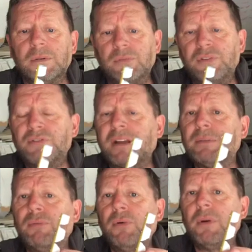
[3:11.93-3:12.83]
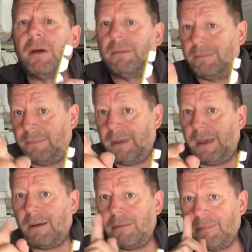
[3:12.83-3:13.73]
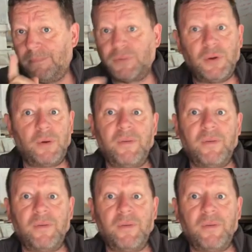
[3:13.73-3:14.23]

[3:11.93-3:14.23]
retractable ruler? There you go. Don't know